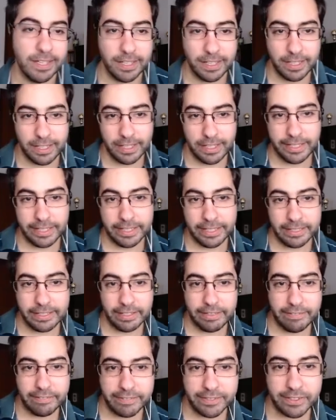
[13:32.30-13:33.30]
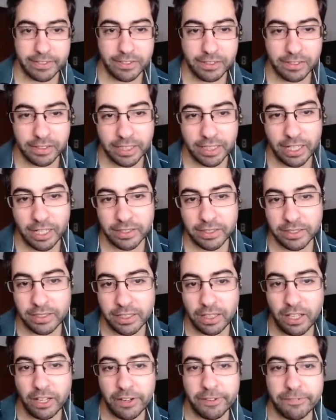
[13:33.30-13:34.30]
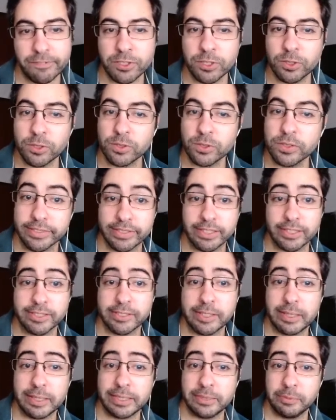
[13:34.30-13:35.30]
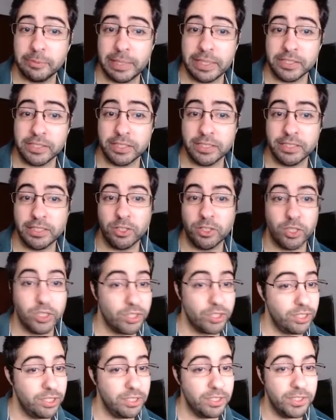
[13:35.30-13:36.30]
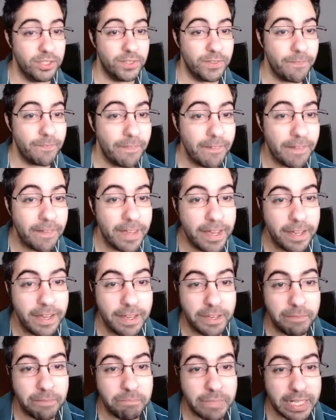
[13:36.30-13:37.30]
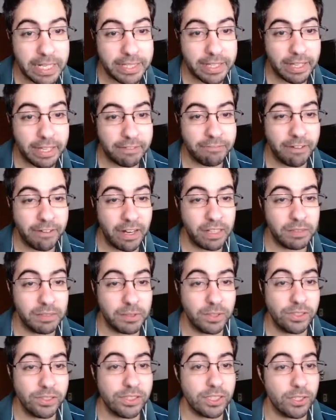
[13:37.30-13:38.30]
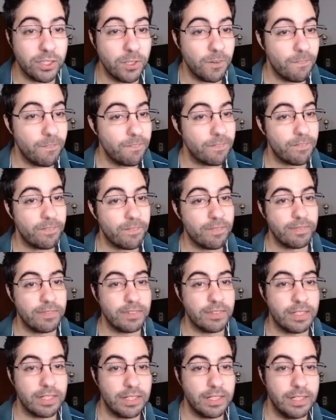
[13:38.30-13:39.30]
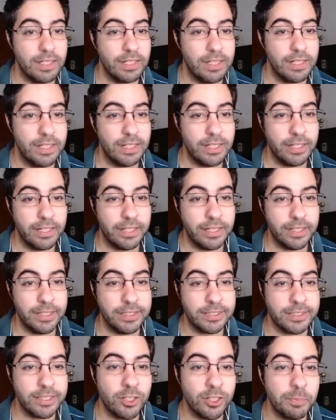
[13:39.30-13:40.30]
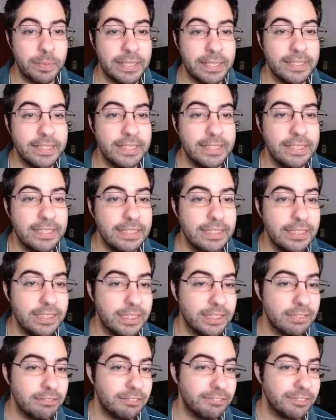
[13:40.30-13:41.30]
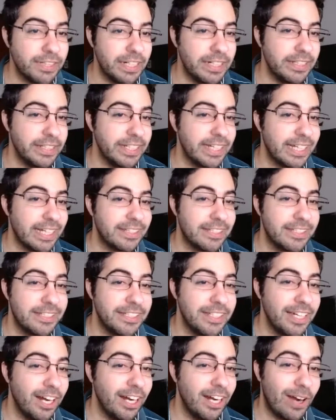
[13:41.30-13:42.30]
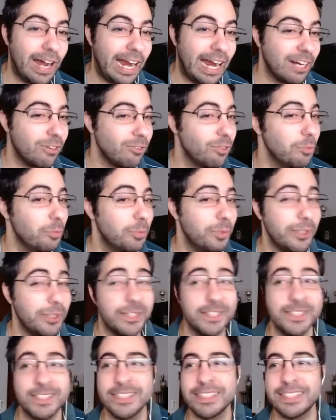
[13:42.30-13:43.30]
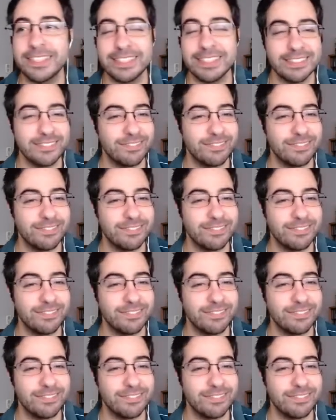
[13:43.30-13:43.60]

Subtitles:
And they've certainly gotten a lot of tools this expansion in order to make that viable, so here's hoping we finally get to see our aggro priest.